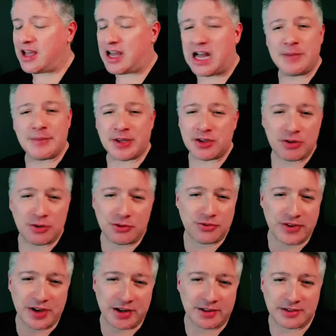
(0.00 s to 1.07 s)
I'm a huge
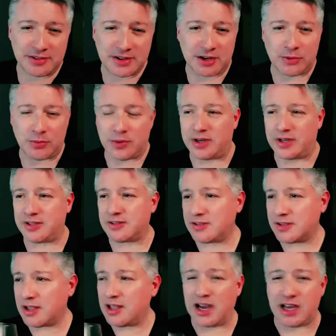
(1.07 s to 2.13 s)
fan of these kind of wines.
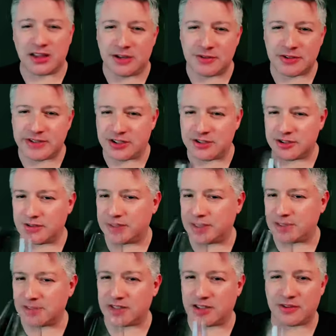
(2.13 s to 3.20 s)
I love
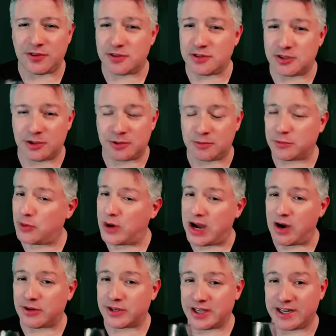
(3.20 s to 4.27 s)
Sangiovese, and if you don't,
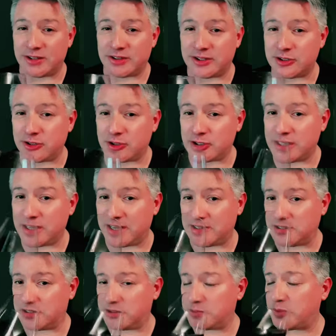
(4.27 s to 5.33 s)
wow, get out there and start
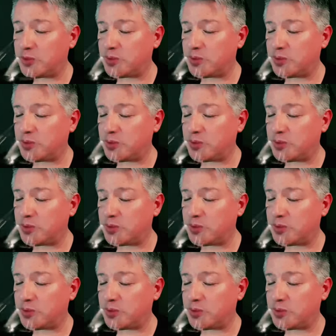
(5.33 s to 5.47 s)
tasting them.